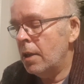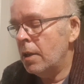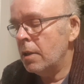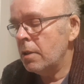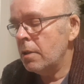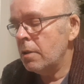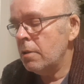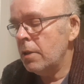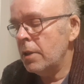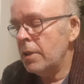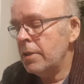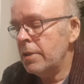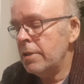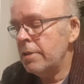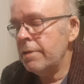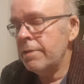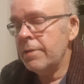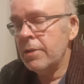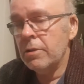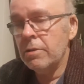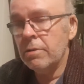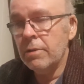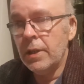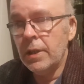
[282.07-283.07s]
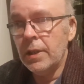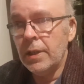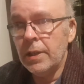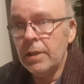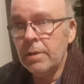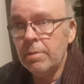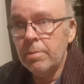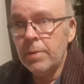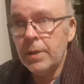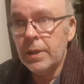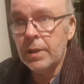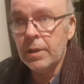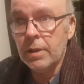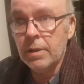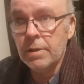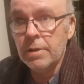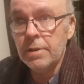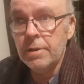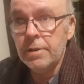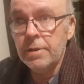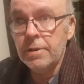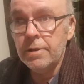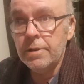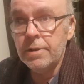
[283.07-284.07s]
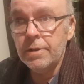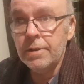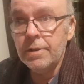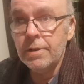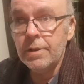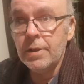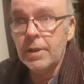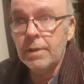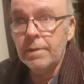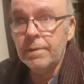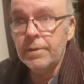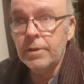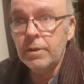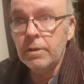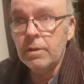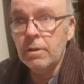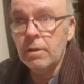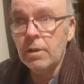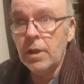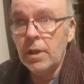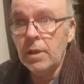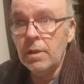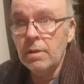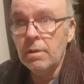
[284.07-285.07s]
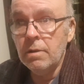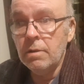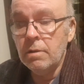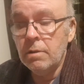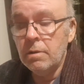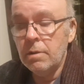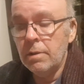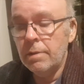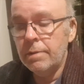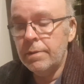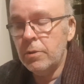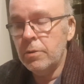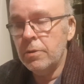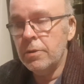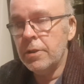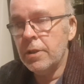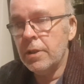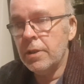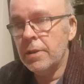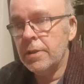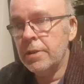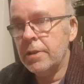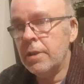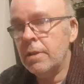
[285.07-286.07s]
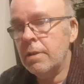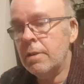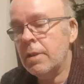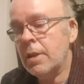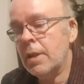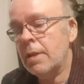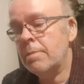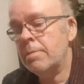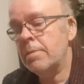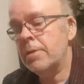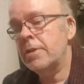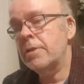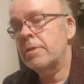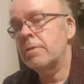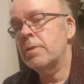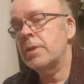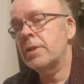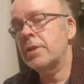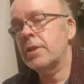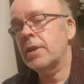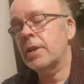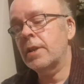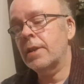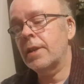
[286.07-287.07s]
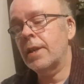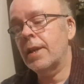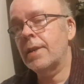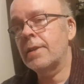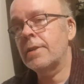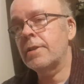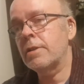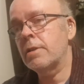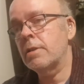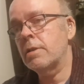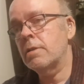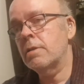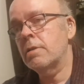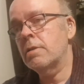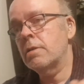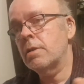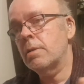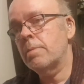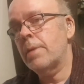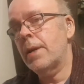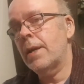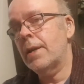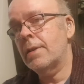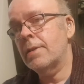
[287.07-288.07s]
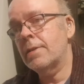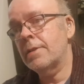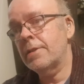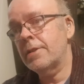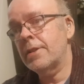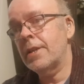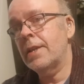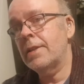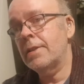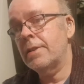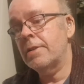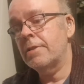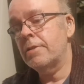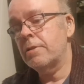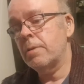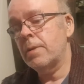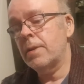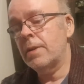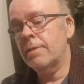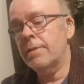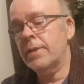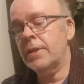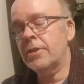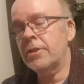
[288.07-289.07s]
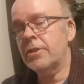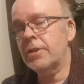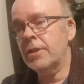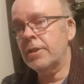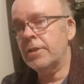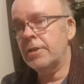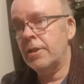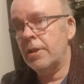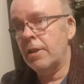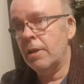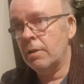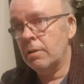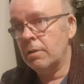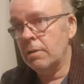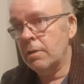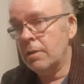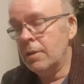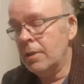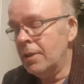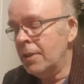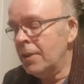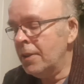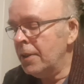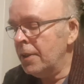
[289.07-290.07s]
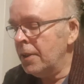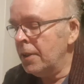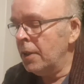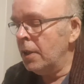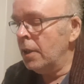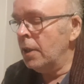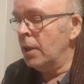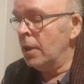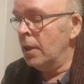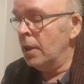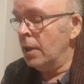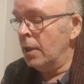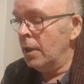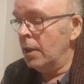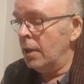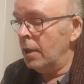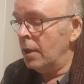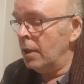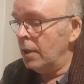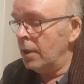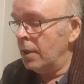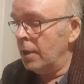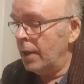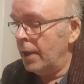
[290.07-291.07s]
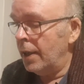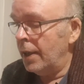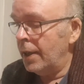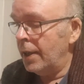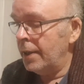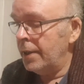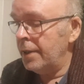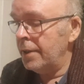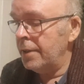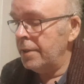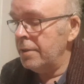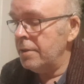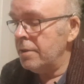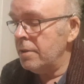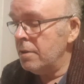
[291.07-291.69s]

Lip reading: quite useful really, because if you grow full-size cucumbers, which can get to about 10 to 12 inches long, and